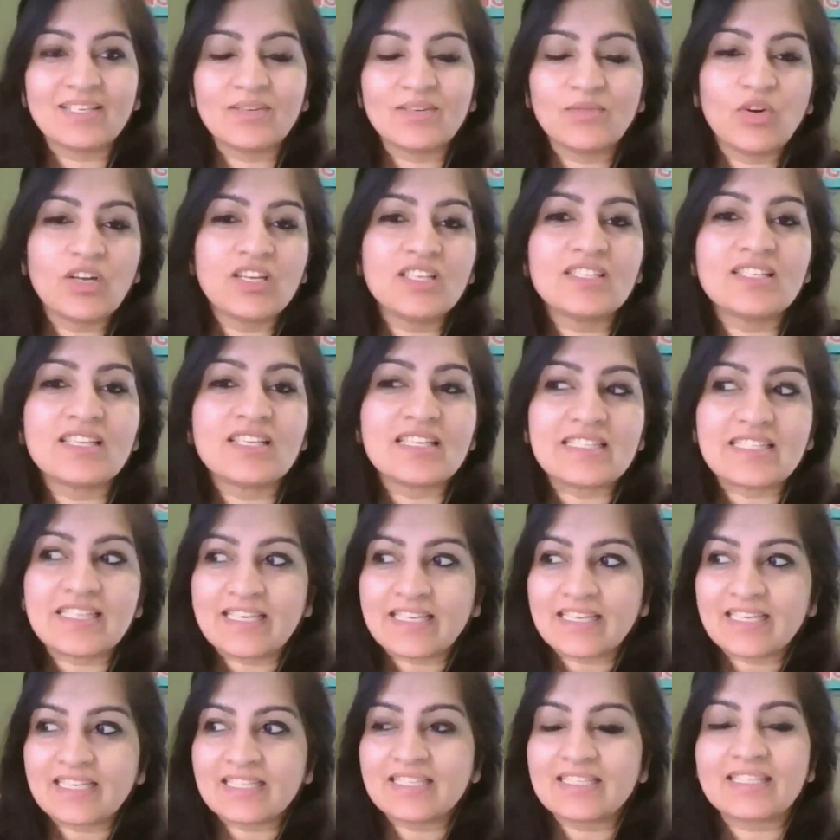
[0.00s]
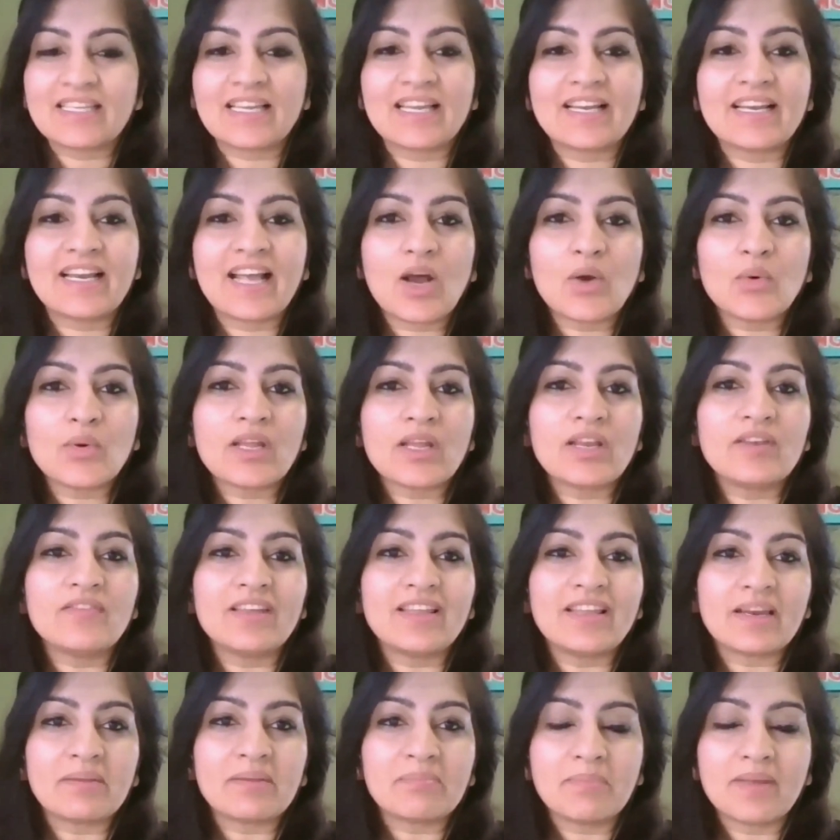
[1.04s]
What is resilience and how can
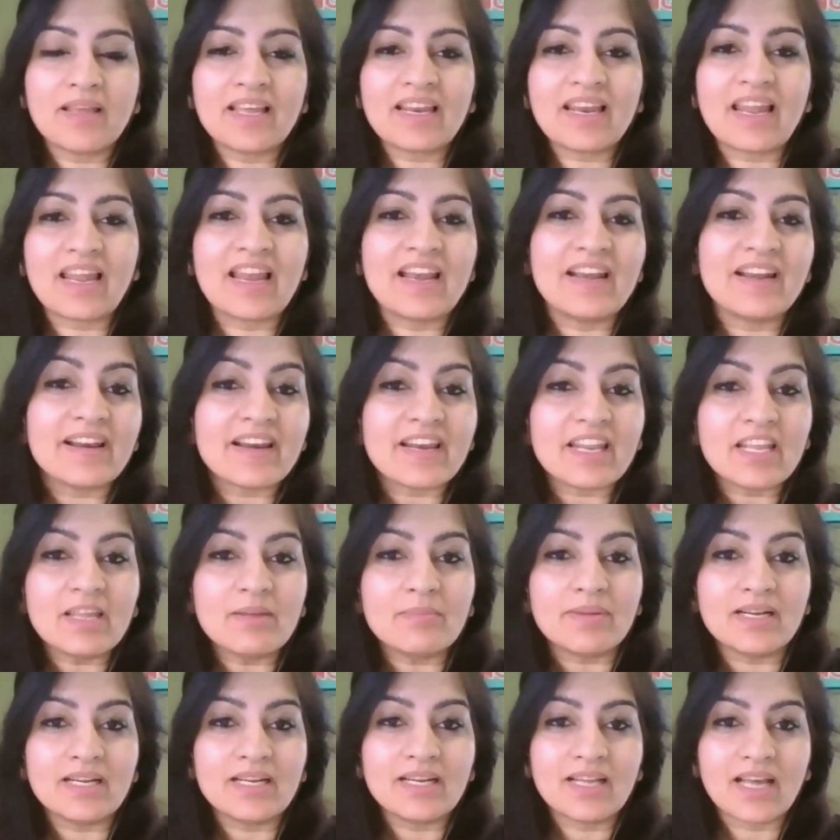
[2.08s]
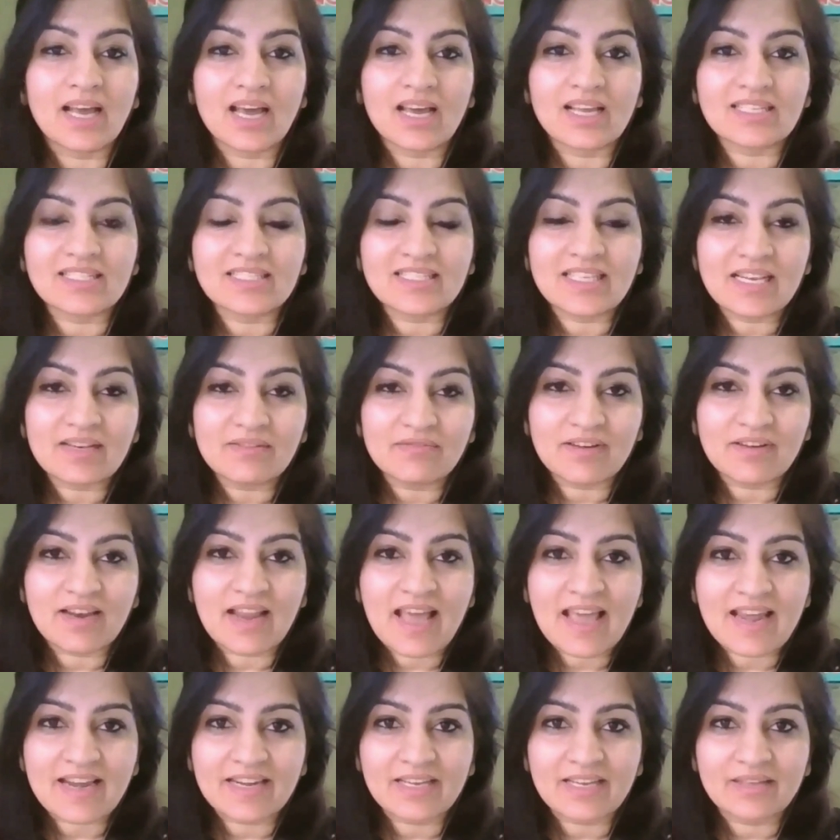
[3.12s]
we repair and rebuild our
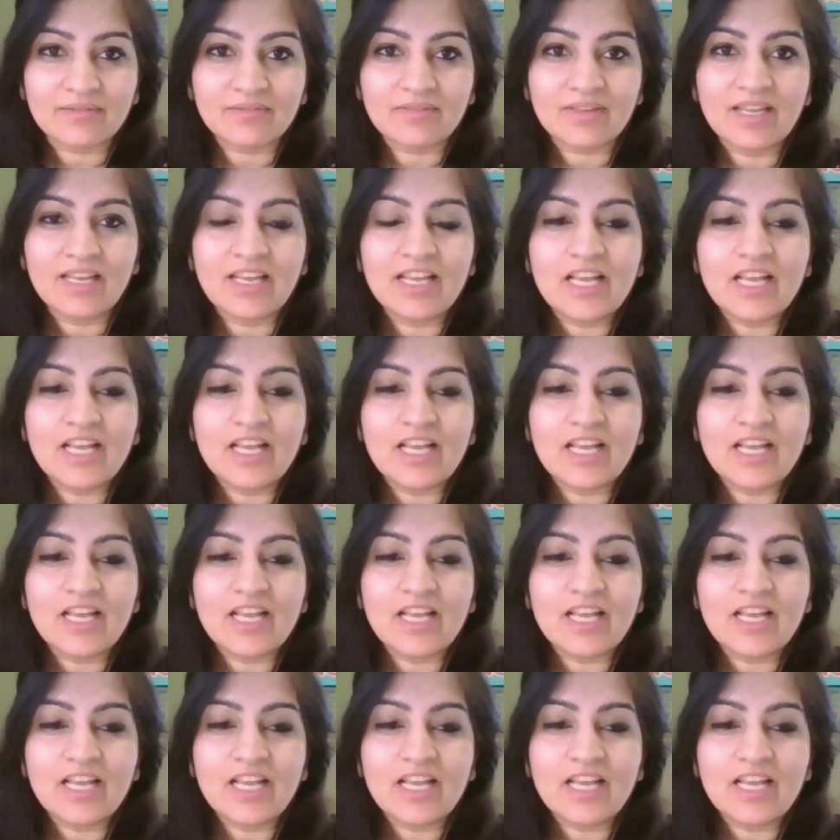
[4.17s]
self-narrative